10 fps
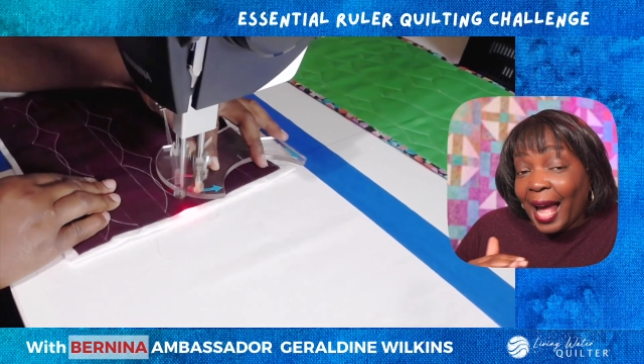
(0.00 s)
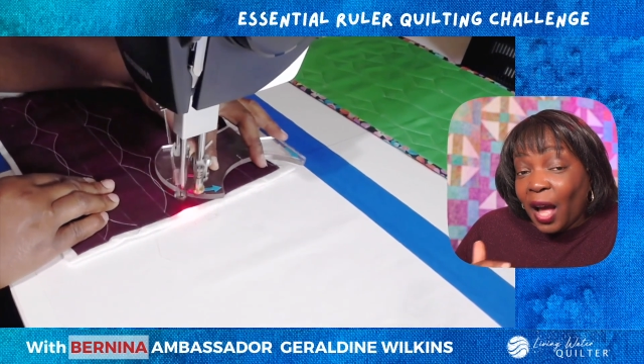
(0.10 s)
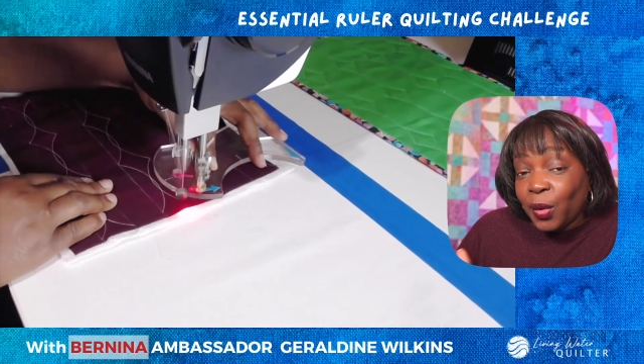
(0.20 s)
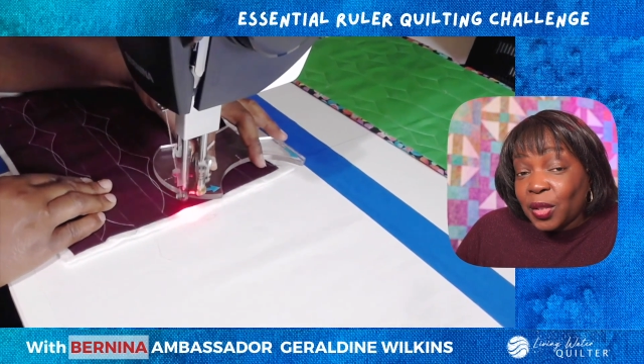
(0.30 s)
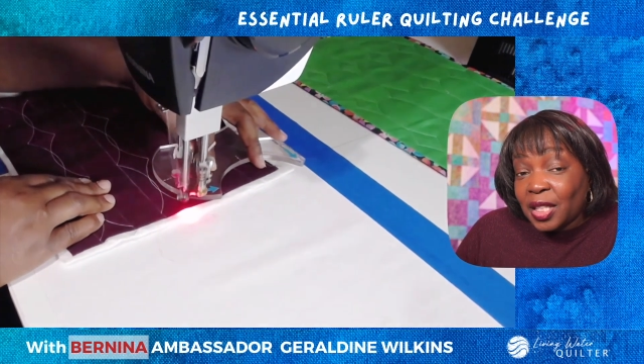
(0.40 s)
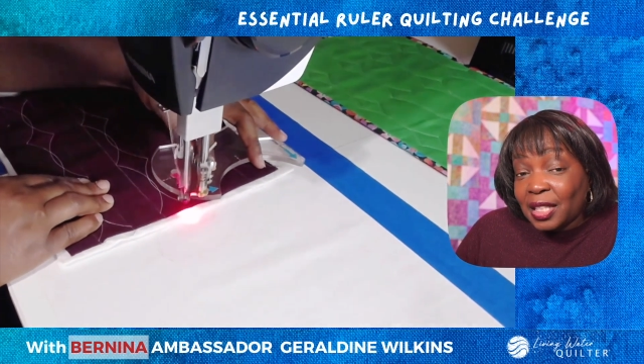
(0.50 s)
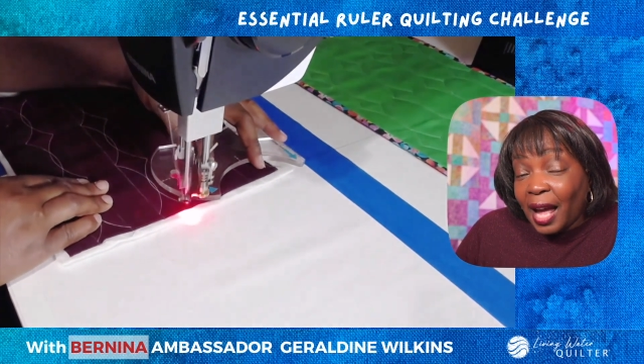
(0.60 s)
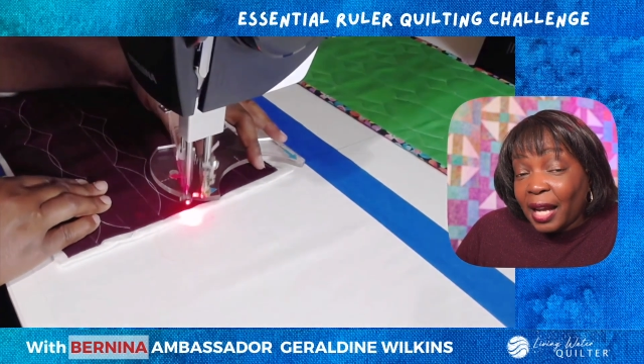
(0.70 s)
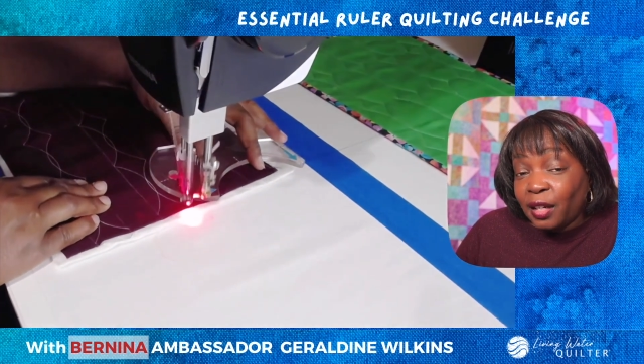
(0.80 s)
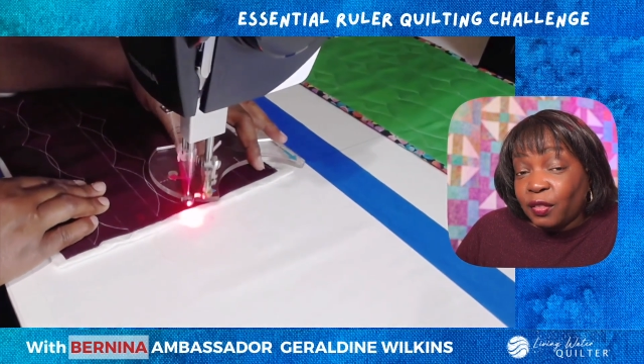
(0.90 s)

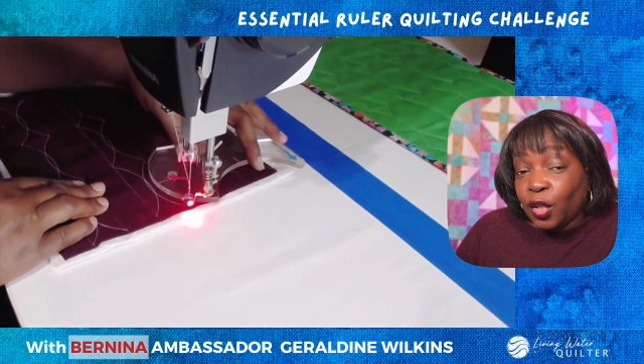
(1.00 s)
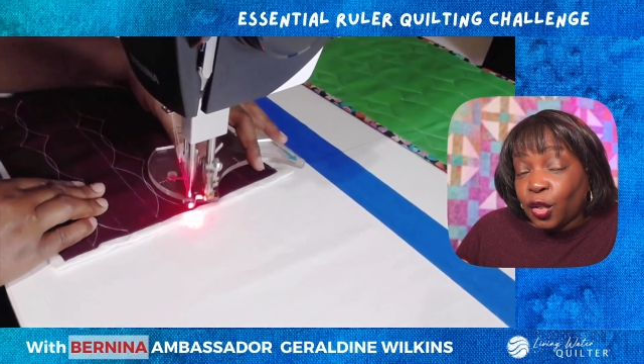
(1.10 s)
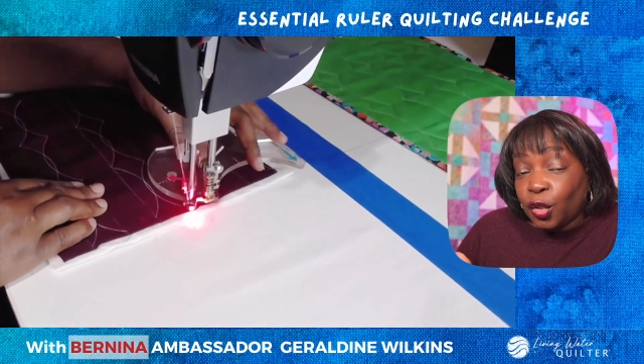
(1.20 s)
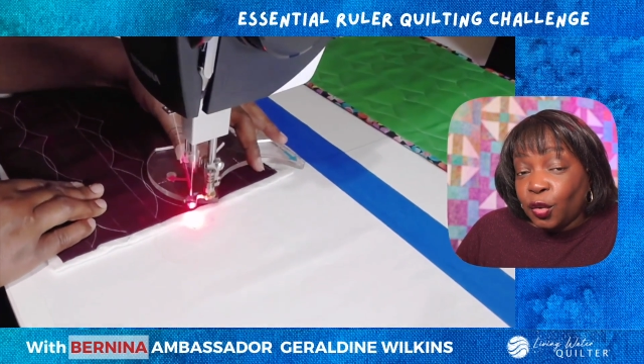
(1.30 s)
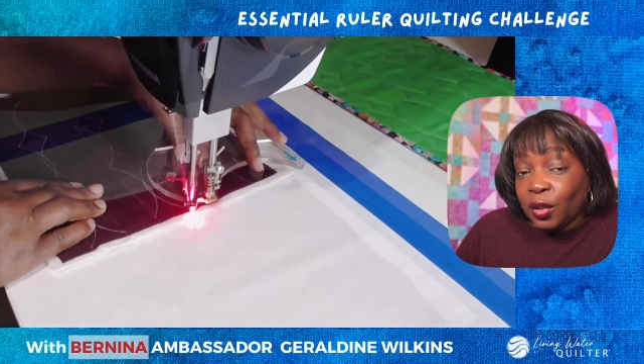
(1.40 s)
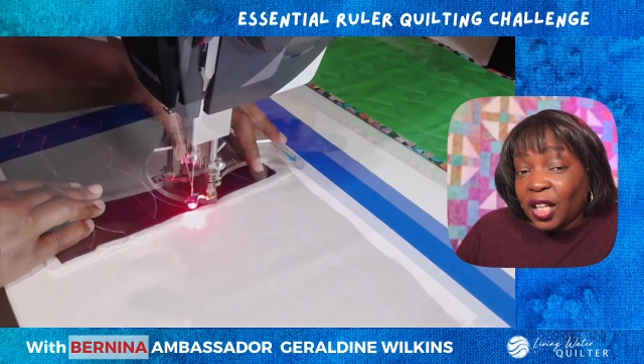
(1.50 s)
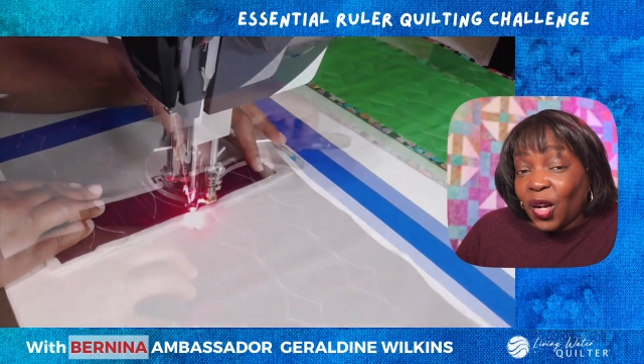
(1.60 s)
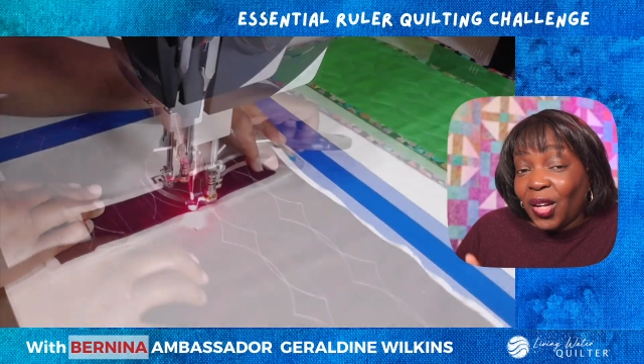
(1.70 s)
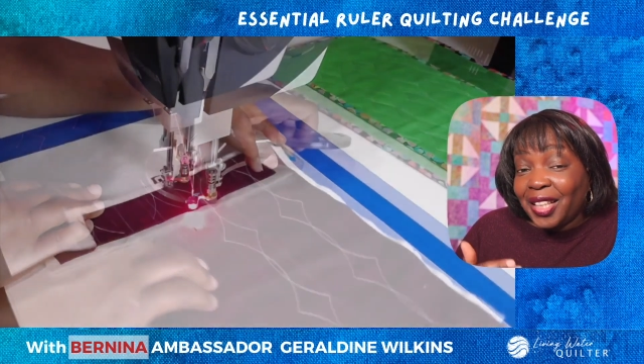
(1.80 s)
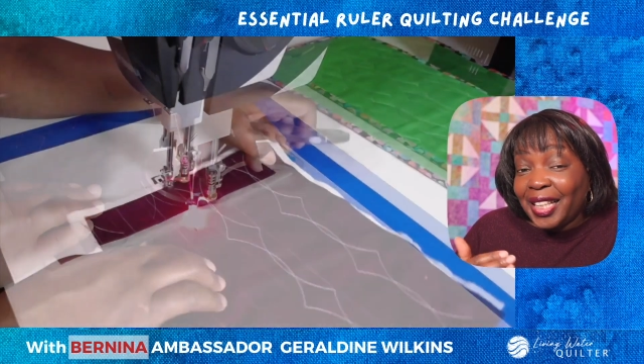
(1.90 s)
outside of the acrylic,
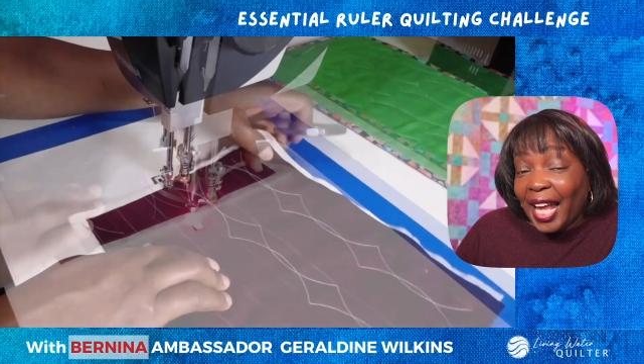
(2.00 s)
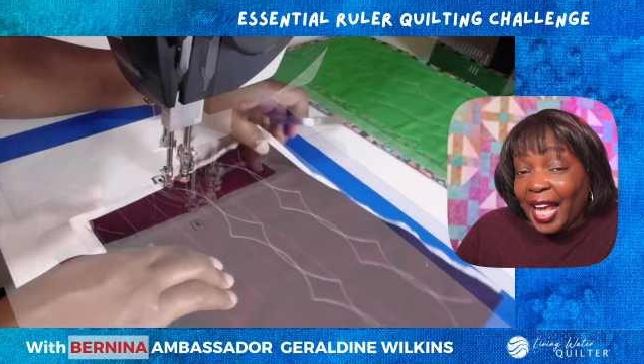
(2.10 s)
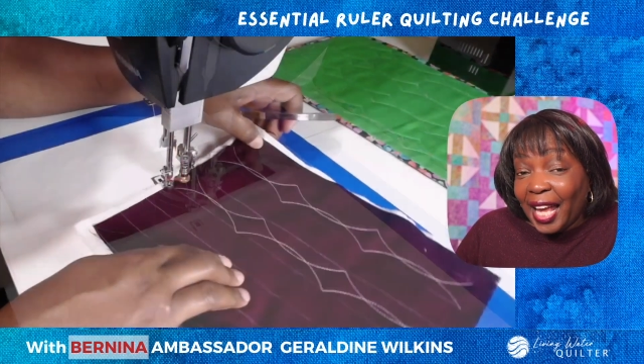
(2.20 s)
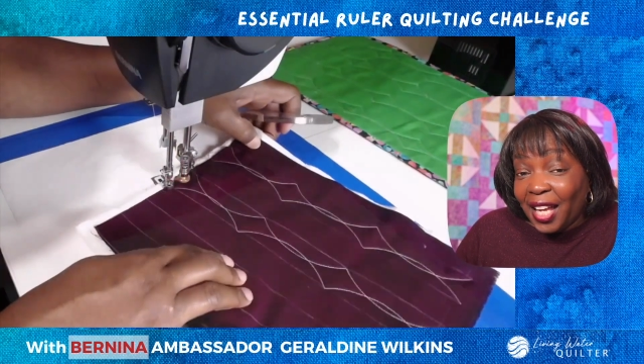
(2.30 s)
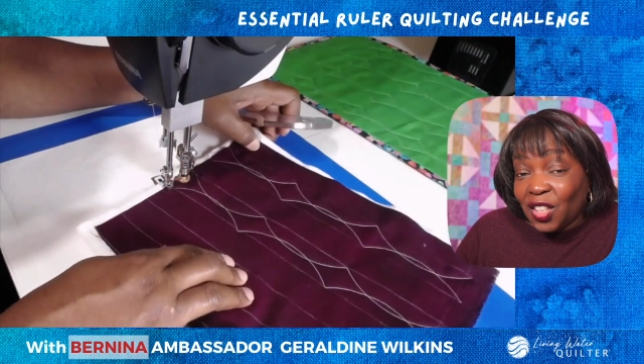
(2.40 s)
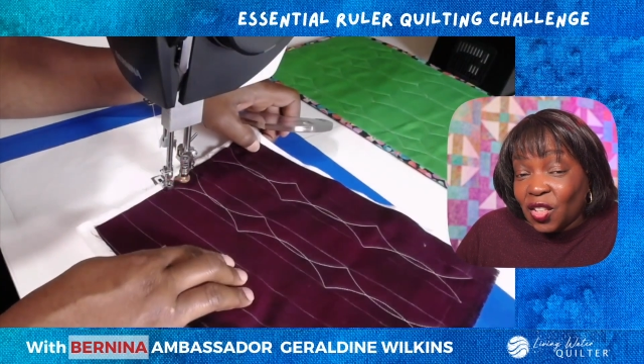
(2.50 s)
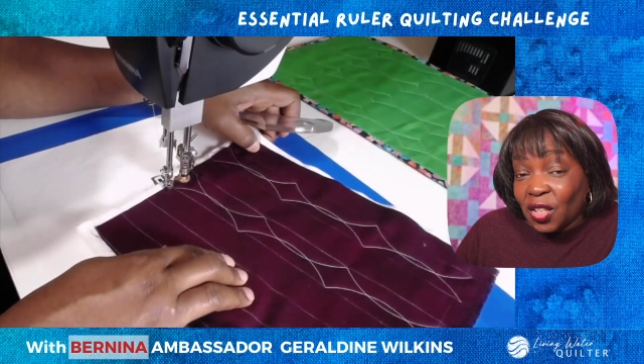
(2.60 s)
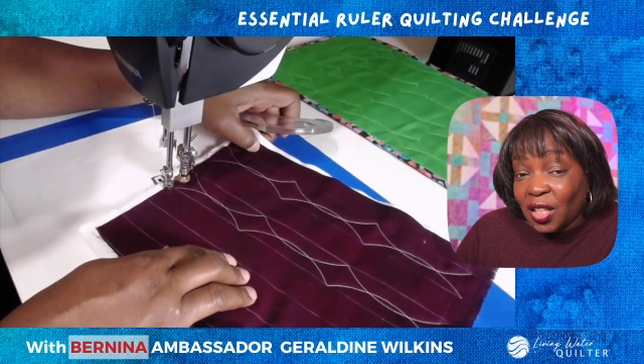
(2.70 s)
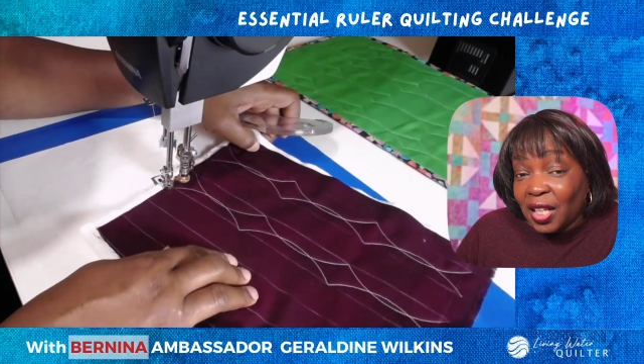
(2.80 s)
on the edge.